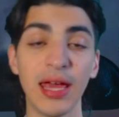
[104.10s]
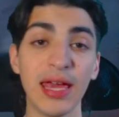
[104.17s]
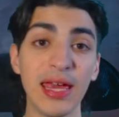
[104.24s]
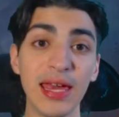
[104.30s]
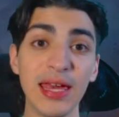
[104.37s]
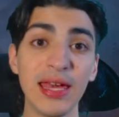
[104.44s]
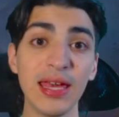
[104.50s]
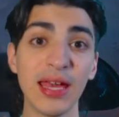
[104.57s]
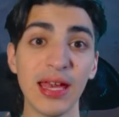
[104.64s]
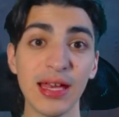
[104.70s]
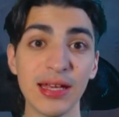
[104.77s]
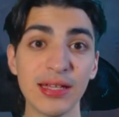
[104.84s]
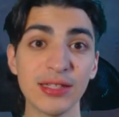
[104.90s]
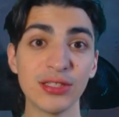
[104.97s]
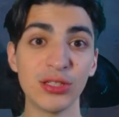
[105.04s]
He
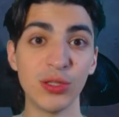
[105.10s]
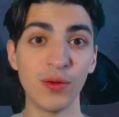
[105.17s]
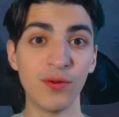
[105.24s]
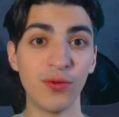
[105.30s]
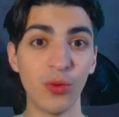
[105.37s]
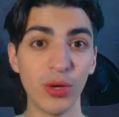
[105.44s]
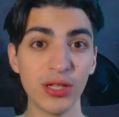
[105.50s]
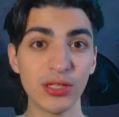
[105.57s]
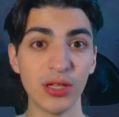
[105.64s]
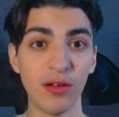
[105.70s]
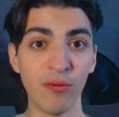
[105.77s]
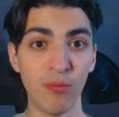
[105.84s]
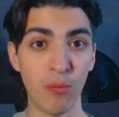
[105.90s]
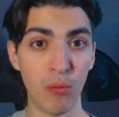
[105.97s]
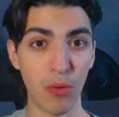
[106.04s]
is the voice
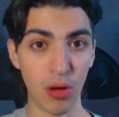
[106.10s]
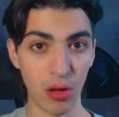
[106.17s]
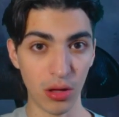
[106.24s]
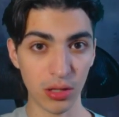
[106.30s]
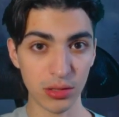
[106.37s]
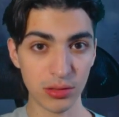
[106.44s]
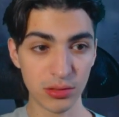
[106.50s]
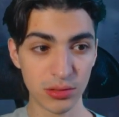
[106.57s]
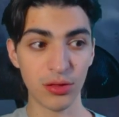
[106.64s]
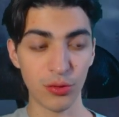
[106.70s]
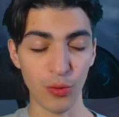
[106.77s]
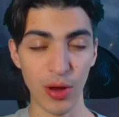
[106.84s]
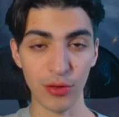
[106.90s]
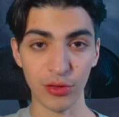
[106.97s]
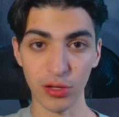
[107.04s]
of Maul
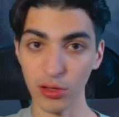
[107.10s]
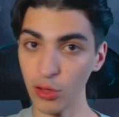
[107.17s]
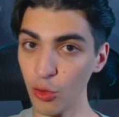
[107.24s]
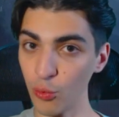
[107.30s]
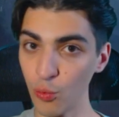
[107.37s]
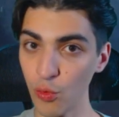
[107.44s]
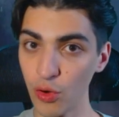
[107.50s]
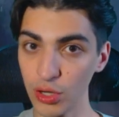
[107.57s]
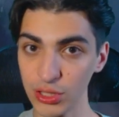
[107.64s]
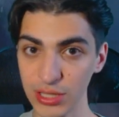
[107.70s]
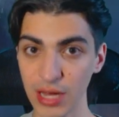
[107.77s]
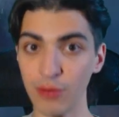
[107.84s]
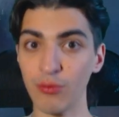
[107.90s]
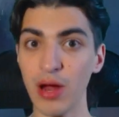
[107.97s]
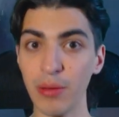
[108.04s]
throughout the Clone Wars
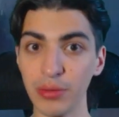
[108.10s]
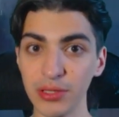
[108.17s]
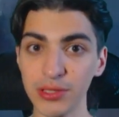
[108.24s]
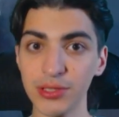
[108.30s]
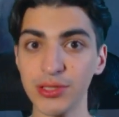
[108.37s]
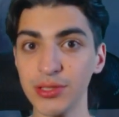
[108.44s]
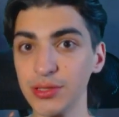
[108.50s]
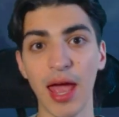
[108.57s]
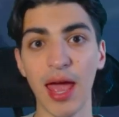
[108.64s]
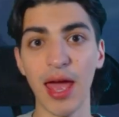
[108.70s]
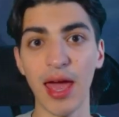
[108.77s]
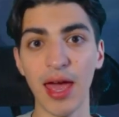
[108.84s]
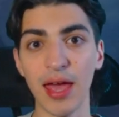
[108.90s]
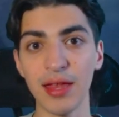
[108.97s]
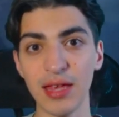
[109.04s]
and Rebels,
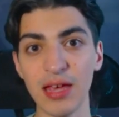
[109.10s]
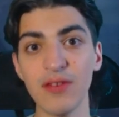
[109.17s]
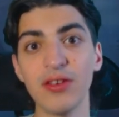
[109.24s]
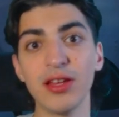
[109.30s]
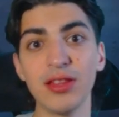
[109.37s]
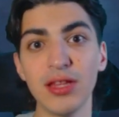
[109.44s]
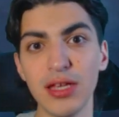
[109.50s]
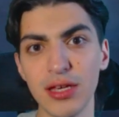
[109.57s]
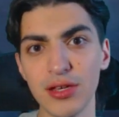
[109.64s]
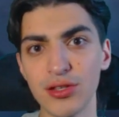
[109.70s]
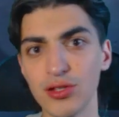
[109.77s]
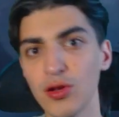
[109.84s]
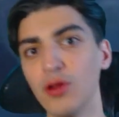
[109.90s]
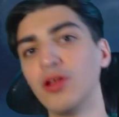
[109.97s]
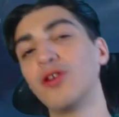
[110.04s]
and even in the
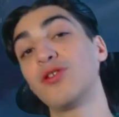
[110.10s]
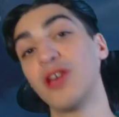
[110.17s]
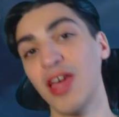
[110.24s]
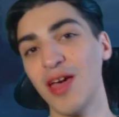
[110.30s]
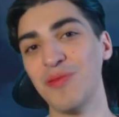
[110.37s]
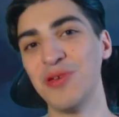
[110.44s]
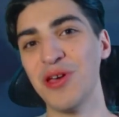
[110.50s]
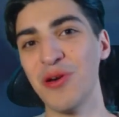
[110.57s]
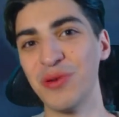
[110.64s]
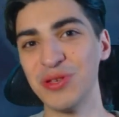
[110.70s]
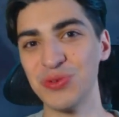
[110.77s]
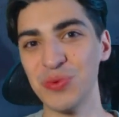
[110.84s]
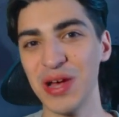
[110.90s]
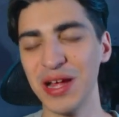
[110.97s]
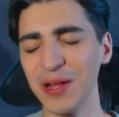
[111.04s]
solo cameo
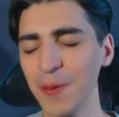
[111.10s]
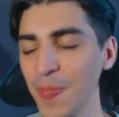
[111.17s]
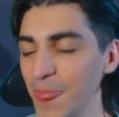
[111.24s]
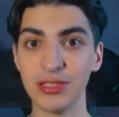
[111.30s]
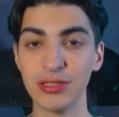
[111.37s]
as well.